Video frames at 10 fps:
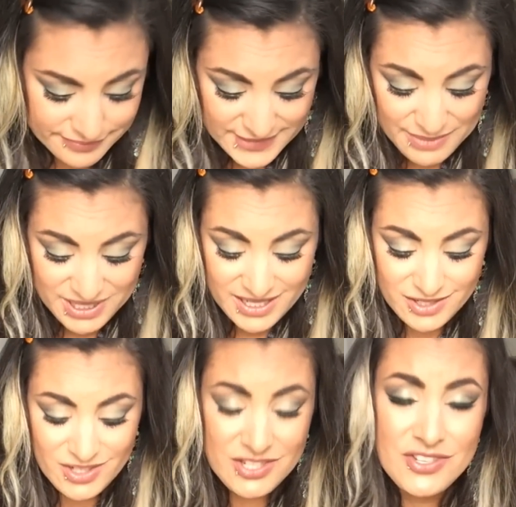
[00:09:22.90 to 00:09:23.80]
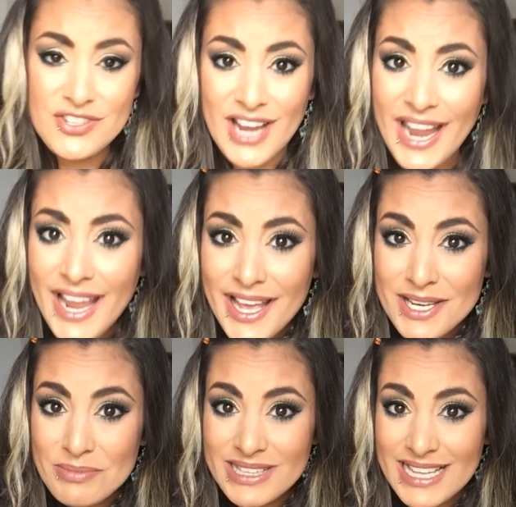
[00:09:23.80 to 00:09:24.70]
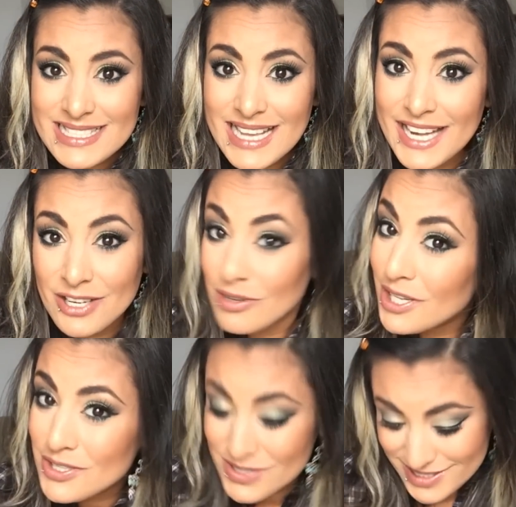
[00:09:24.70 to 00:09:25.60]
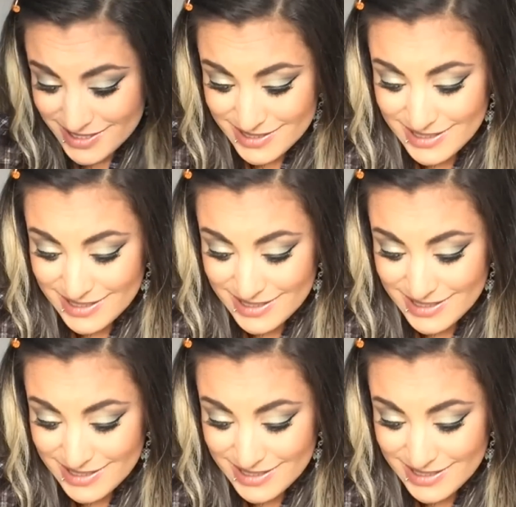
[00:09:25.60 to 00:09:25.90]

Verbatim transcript: I mean, you can use your hand, but that's kind of gross.